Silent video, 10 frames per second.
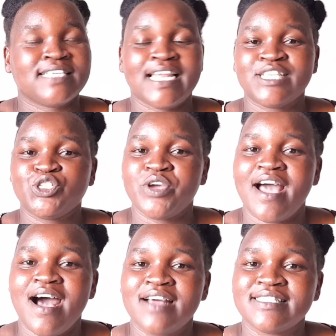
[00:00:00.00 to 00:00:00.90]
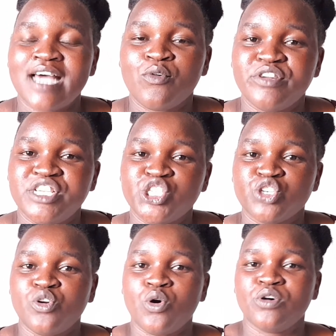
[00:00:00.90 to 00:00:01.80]
SELAHJOY has a
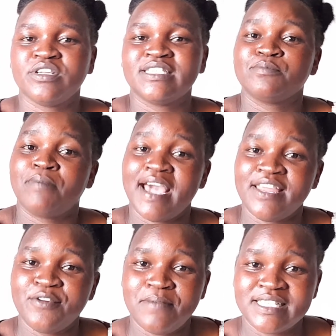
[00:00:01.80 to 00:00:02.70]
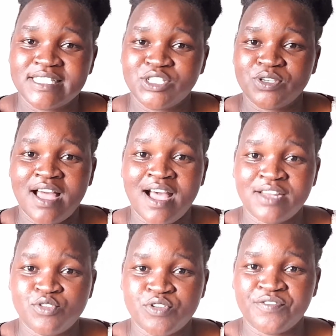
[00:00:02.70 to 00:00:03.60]
condition called spinal muscular
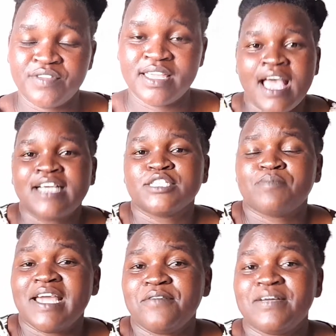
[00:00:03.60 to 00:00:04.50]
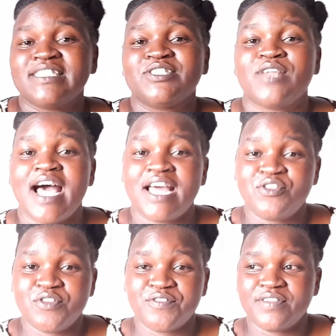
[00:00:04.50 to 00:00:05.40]
atrophy. Spinal muscular
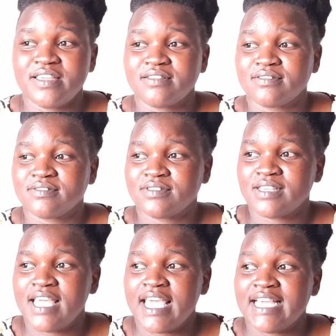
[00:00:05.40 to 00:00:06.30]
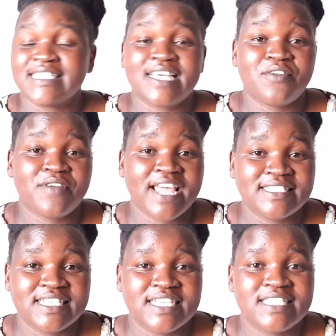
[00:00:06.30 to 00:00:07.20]
atrophy is a rare
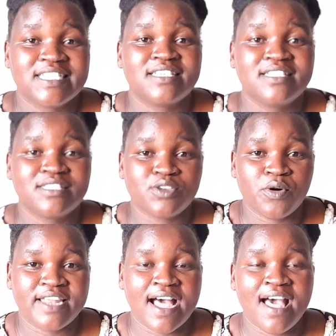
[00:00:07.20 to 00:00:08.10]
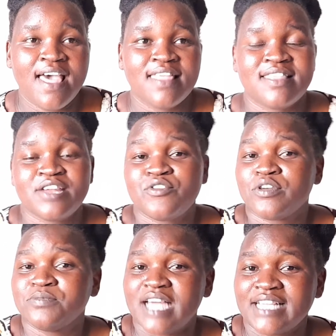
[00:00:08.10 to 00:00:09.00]
genetic disorder that
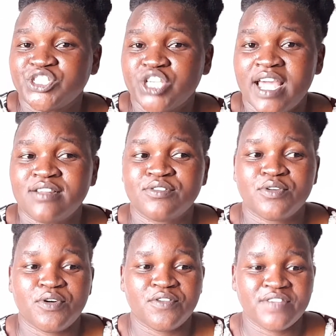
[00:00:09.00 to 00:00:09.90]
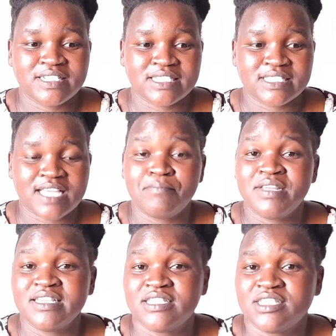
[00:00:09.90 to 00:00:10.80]
robs a child of its
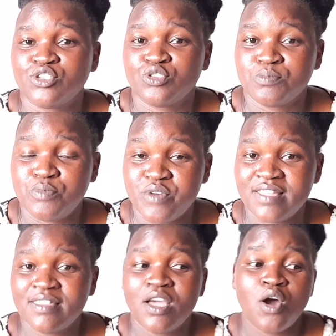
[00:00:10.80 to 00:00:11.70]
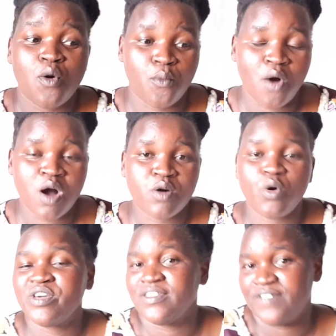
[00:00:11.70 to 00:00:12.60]
abilities to breathe, walk,
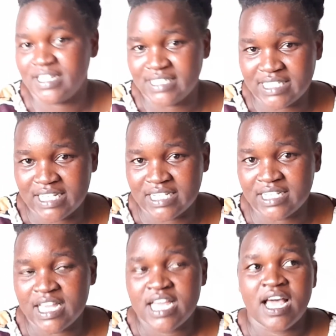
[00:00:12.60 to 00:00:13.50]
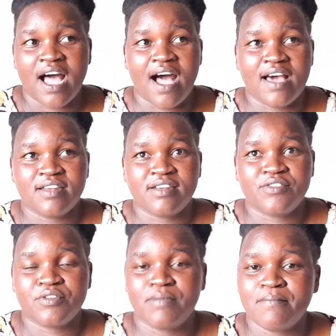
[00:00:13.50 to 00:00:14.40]
or even sit. And
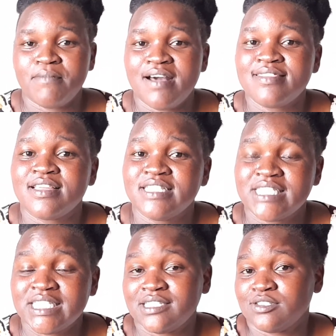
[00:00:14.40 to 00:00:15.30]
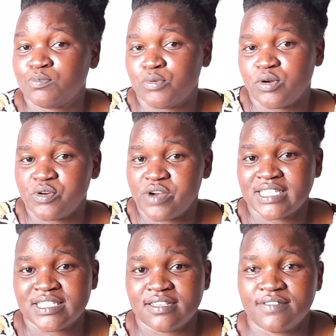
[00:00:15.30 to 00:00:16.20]
remember, the disease is
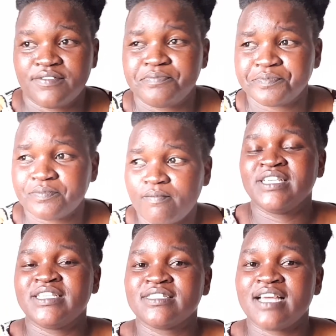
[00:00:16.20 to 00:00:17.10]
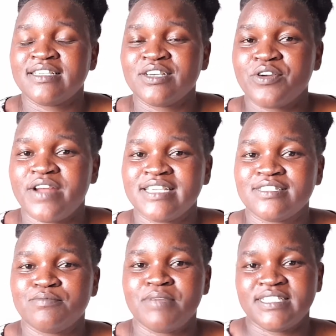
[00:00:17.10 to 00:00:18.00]
progressive. It is
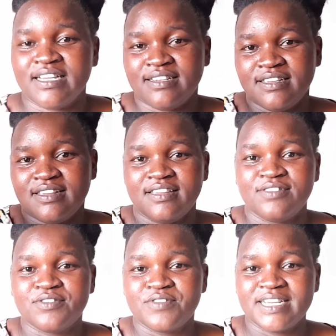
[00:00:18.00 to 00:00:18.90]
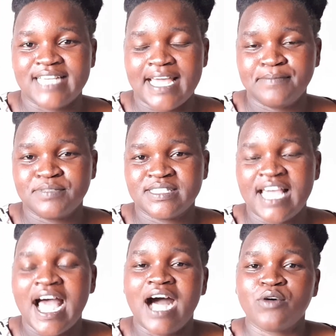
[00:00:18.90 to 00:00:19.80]
categorized majorly in 3 types
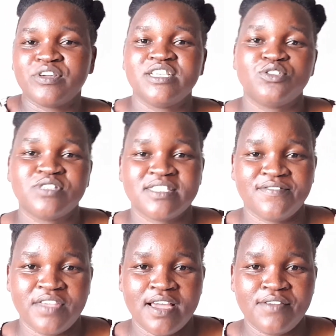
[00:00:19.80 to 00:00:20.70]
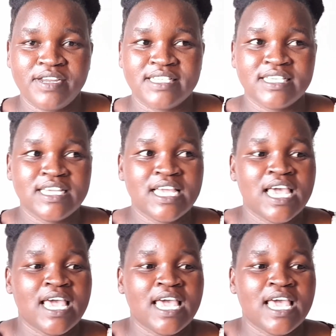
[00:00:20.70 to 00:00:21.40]
according to severity.